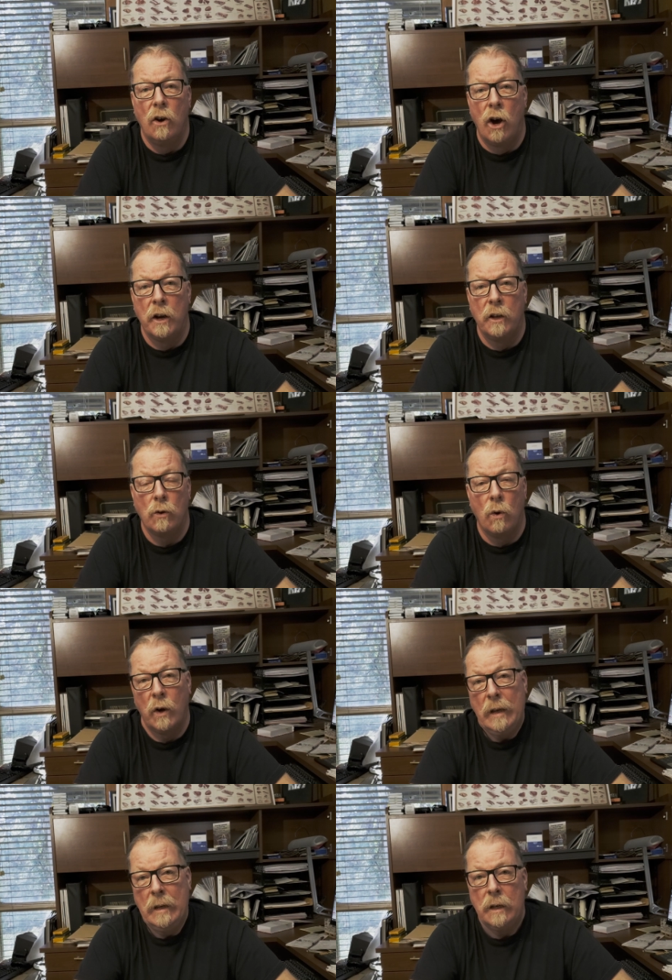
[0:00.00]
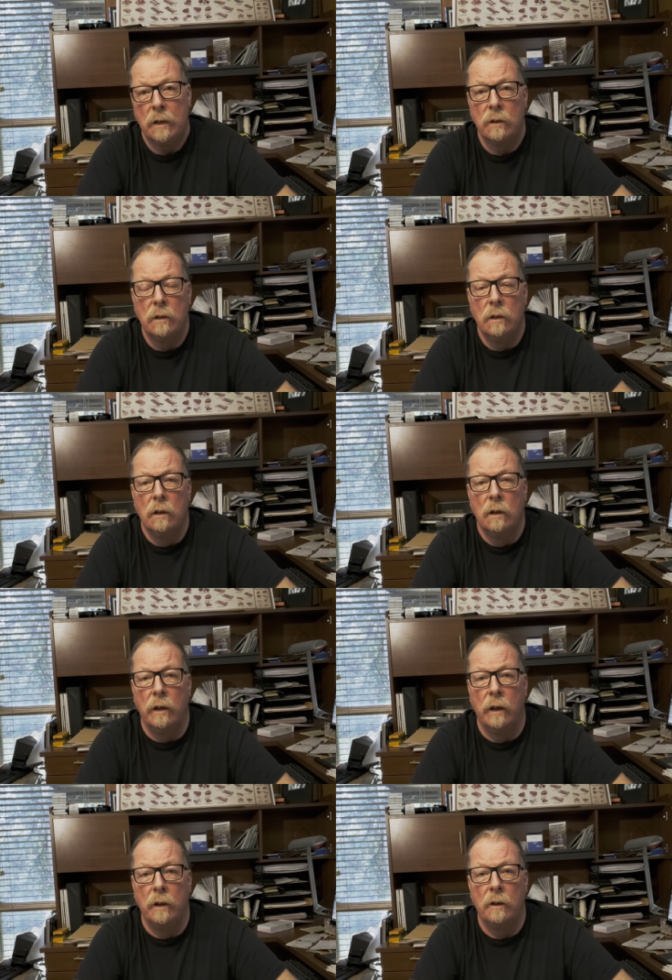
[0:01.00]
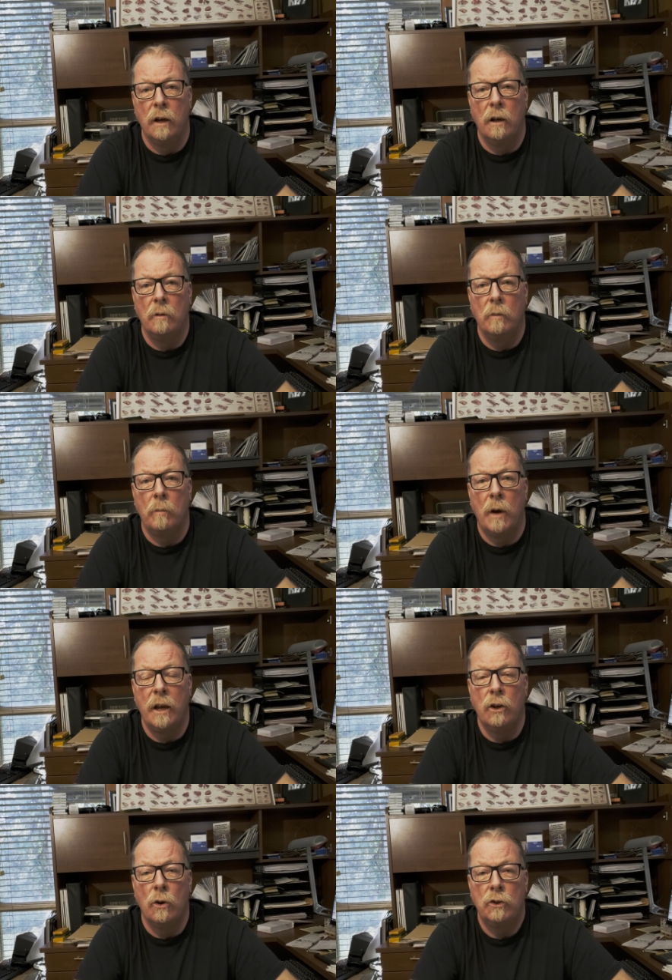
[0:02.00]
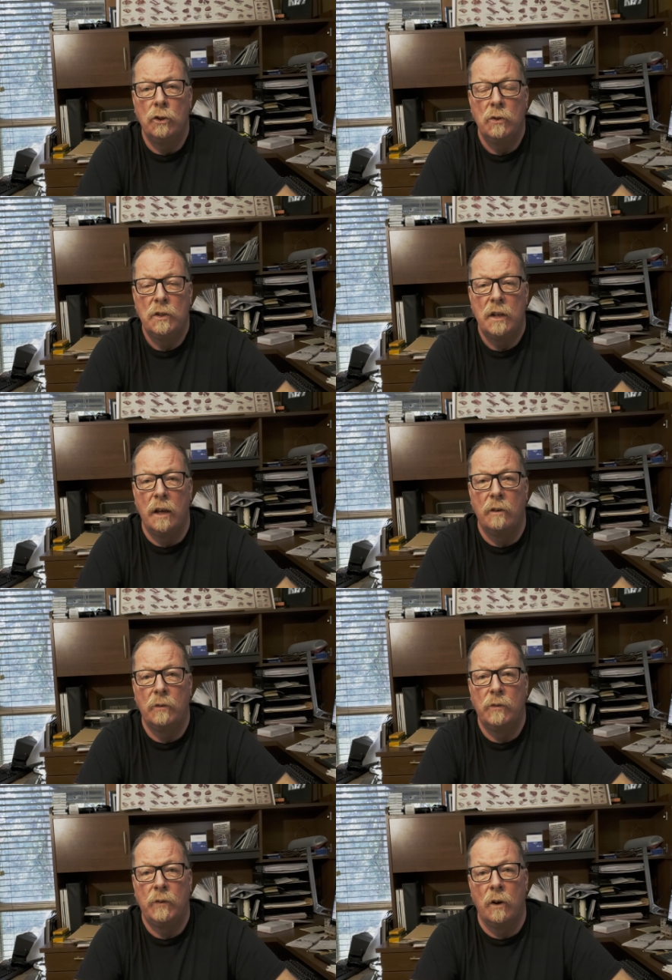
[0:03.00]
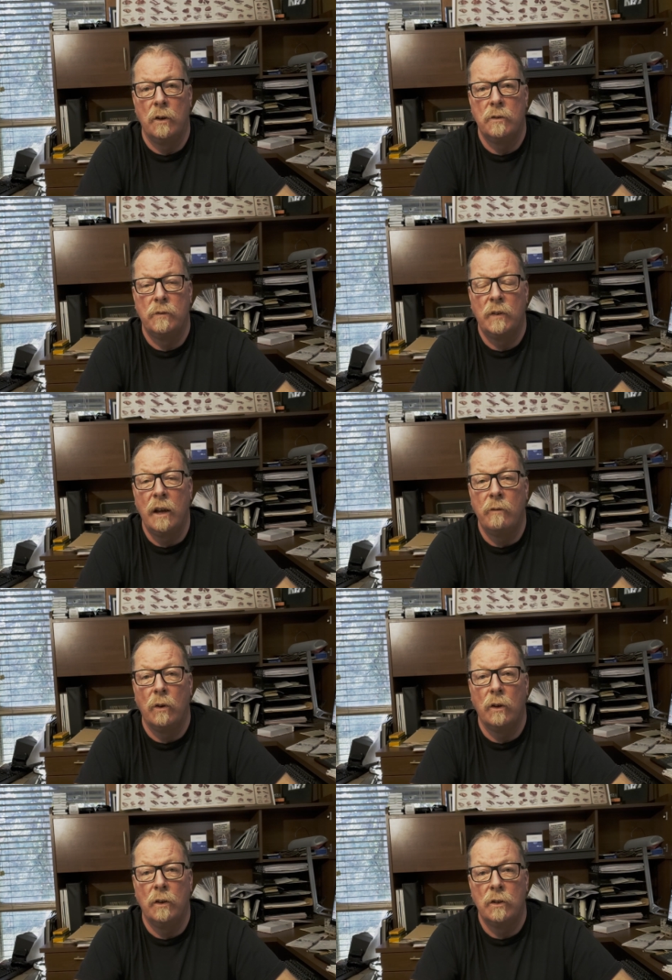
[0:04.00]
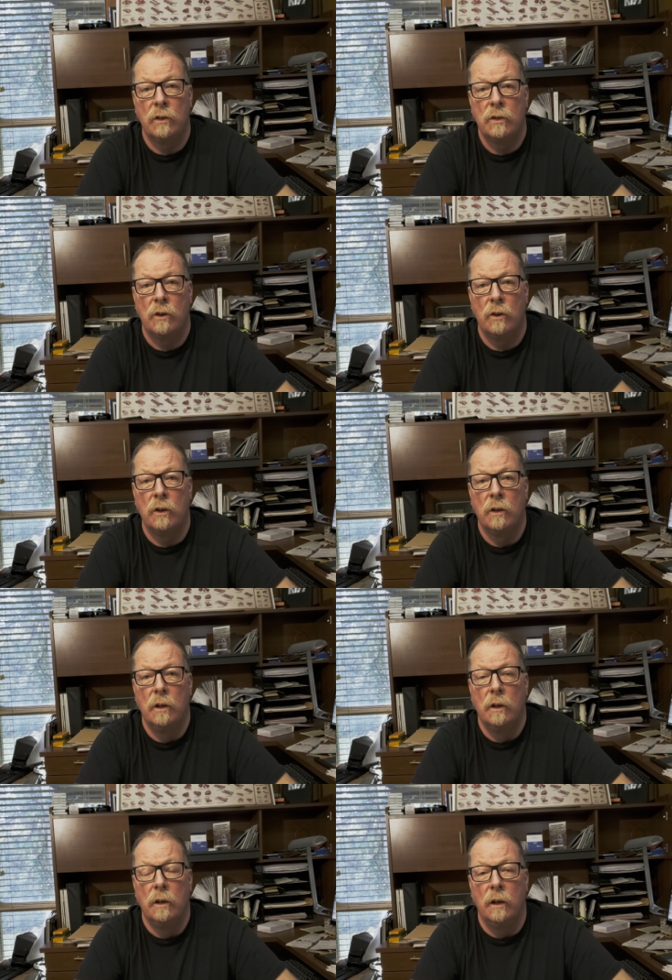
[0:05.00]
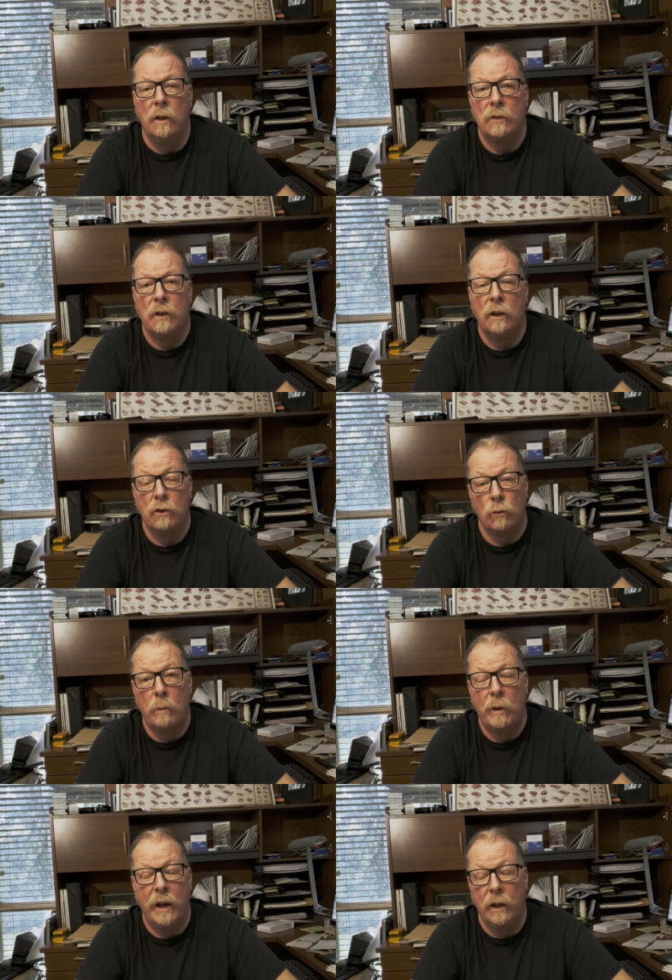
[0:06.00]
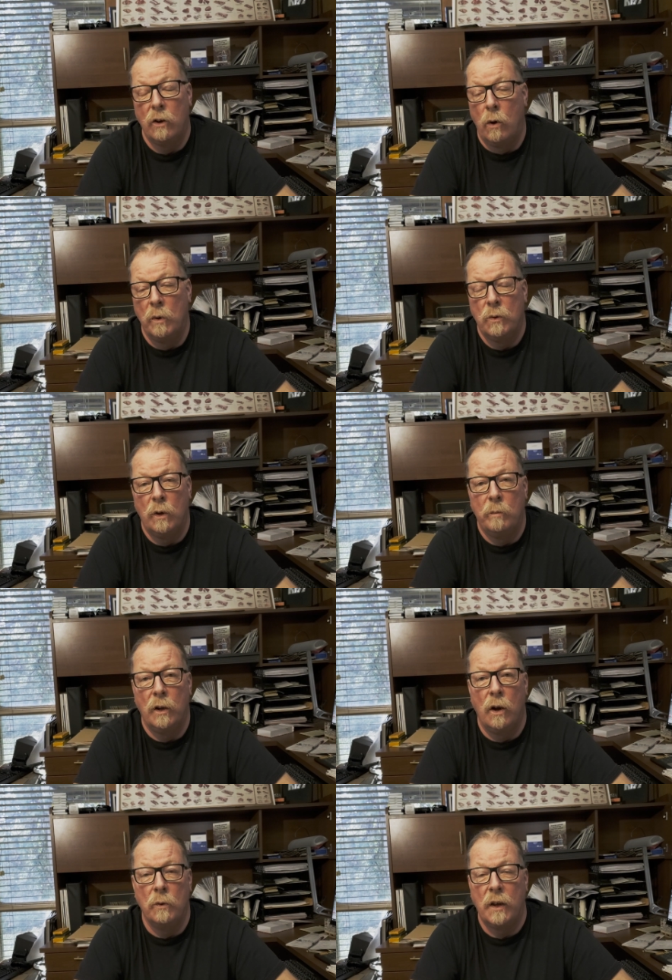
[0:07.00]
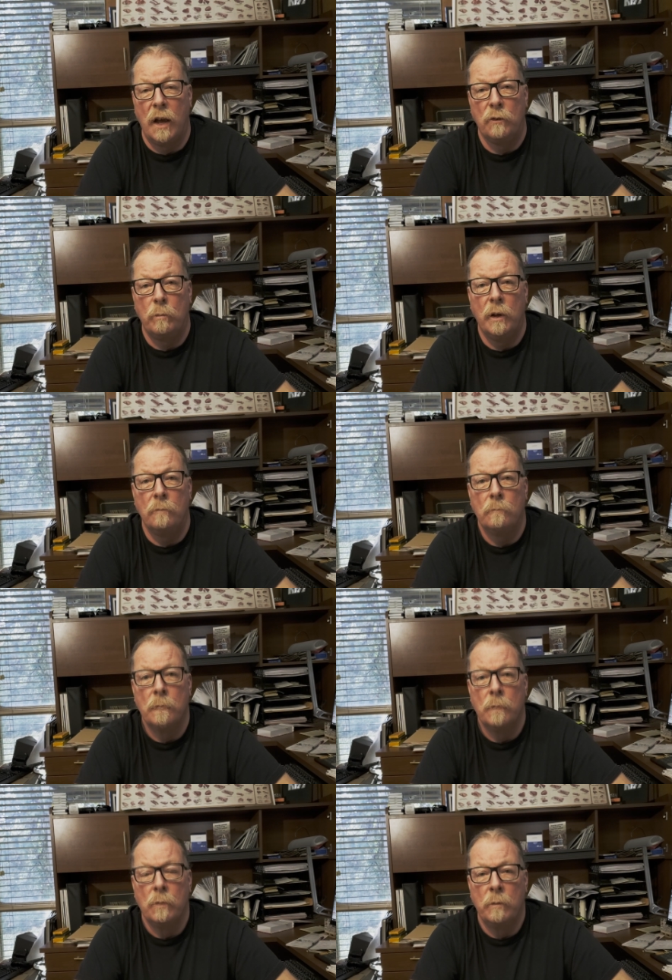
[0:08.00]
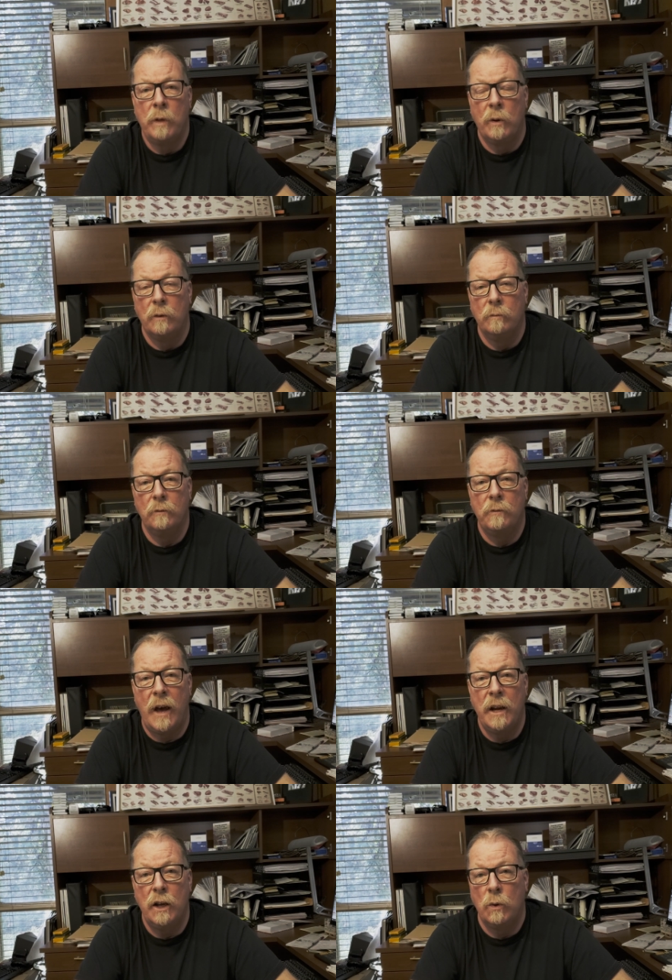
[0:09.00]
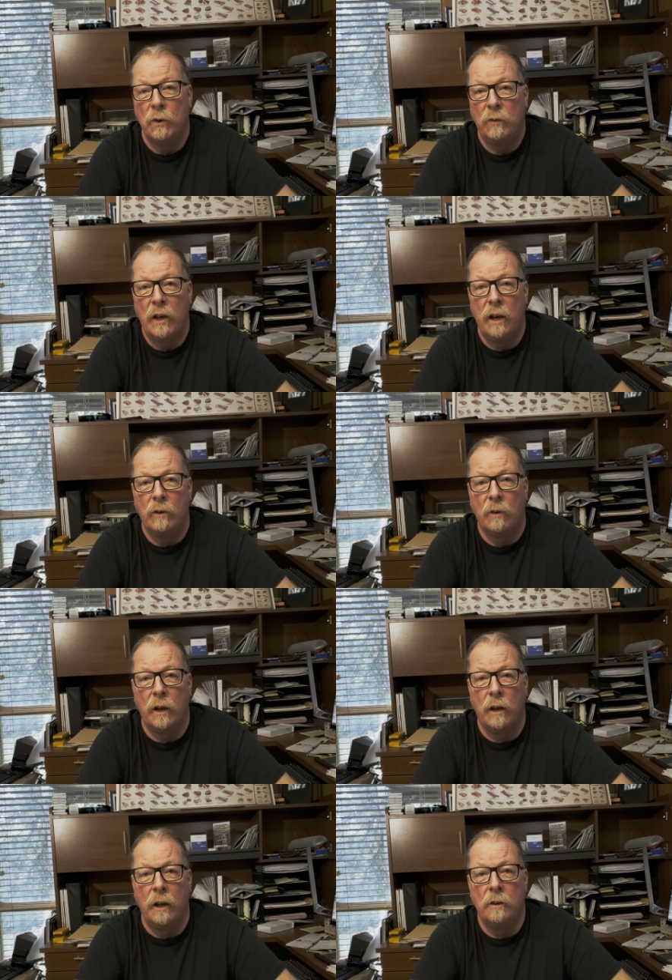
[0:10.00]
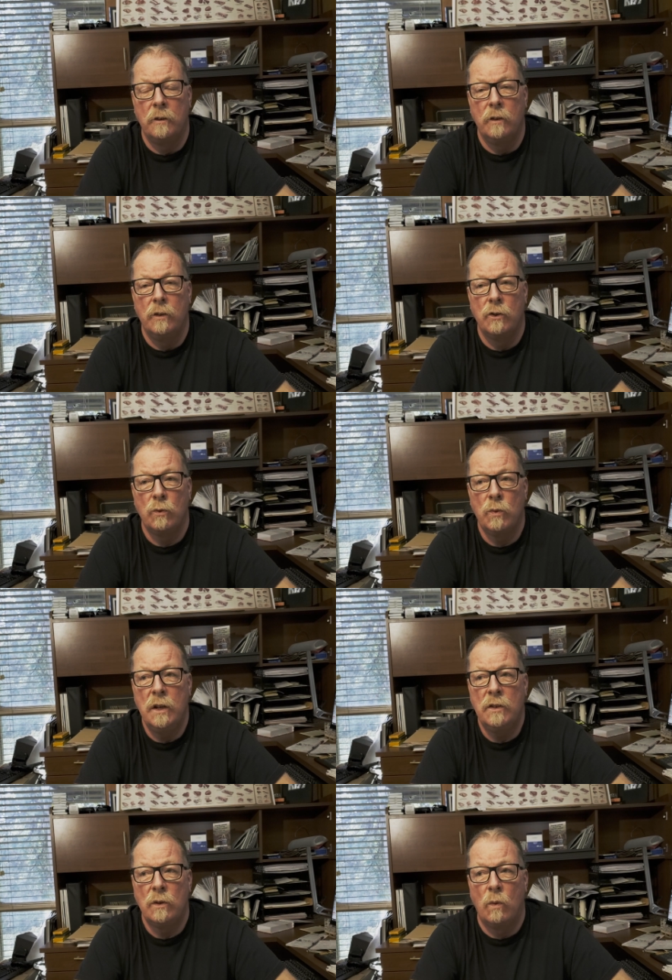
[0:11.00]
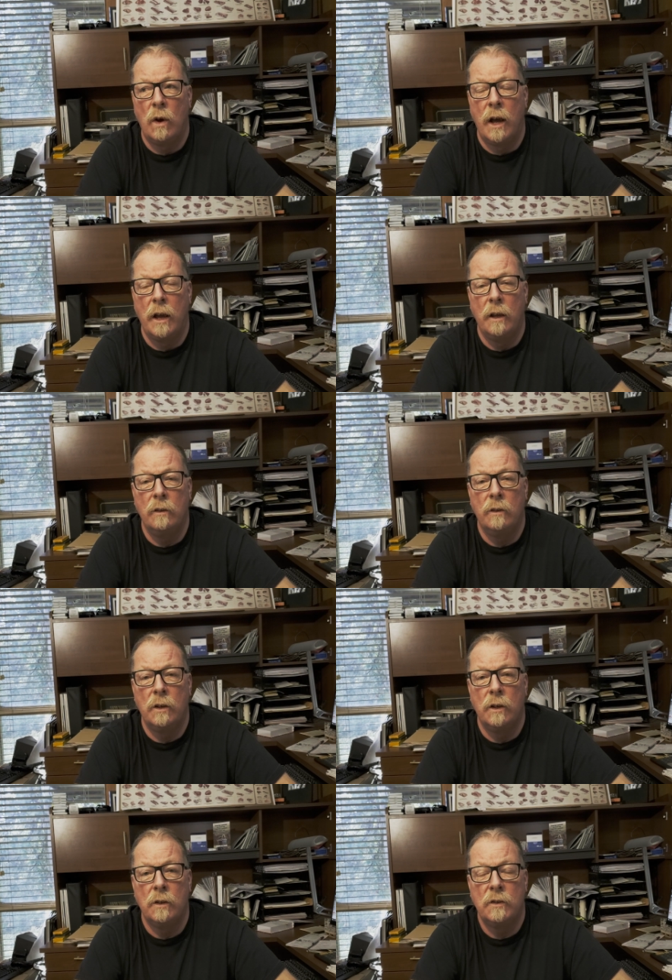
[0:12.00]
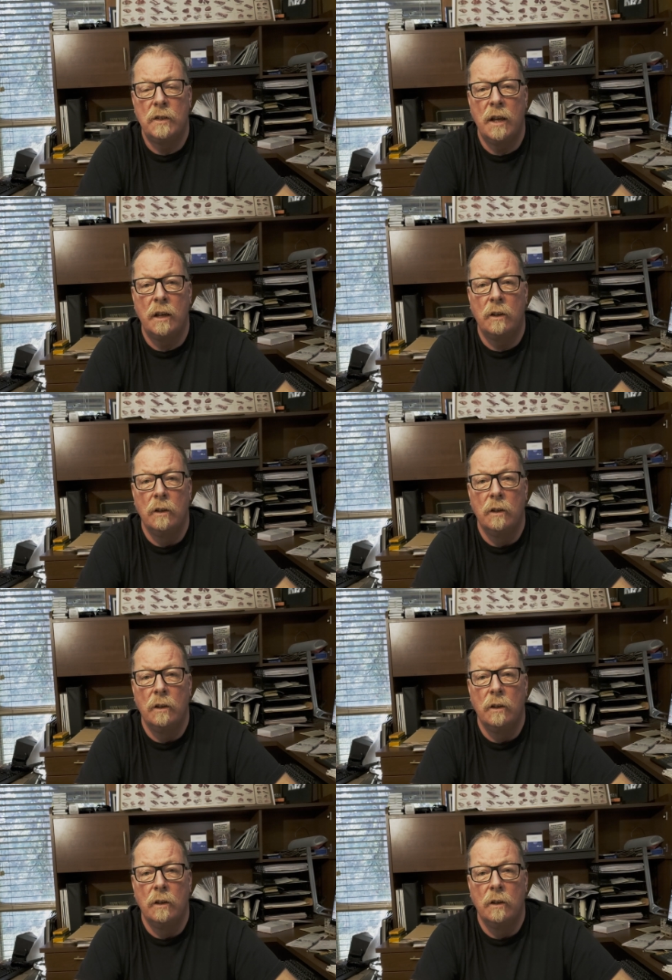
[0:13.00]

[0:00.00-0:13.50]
on it or in it. And uh, my go-to steak as far as flavor is concerned Is a, is a ribeye, always will be, always has been. Remember, fat equals flavor, and there's a reason why the steak